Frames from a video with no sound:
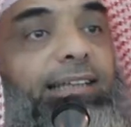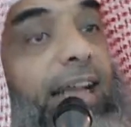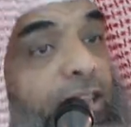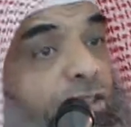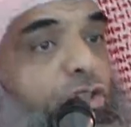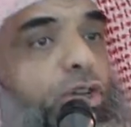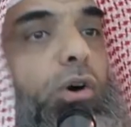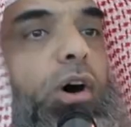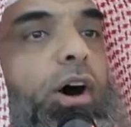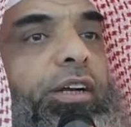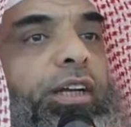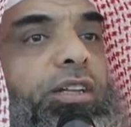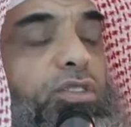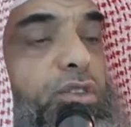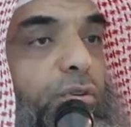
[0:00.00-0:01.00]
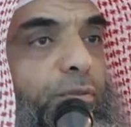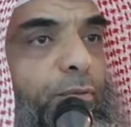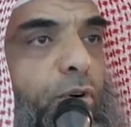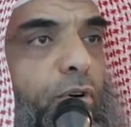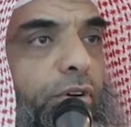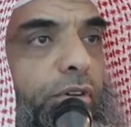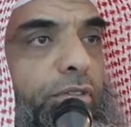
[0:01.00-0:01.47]
and so on and so
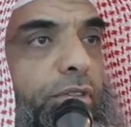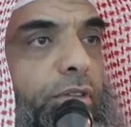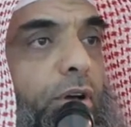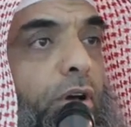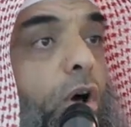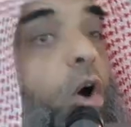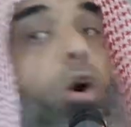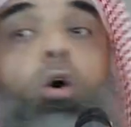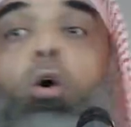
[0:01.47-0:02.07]
forth.